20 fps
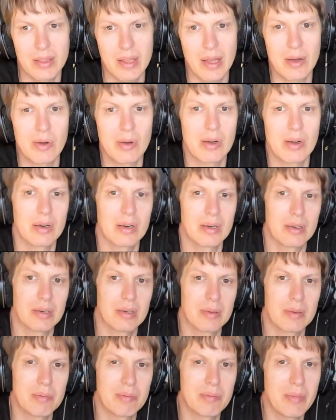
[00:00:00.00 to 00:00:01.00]
Now,
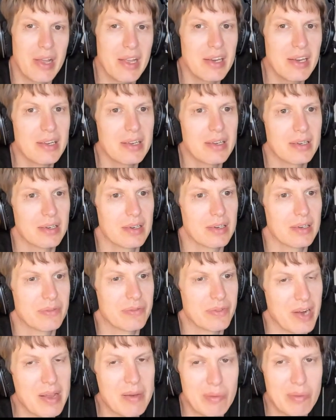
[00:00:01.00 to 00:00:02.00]
uh, many uh,
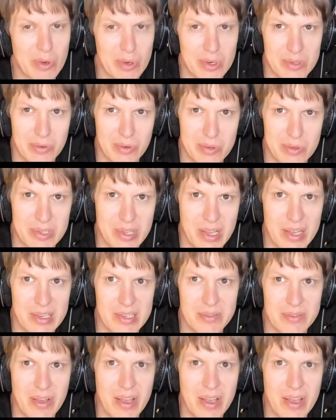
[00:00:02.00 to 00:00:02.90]
frameworks those days,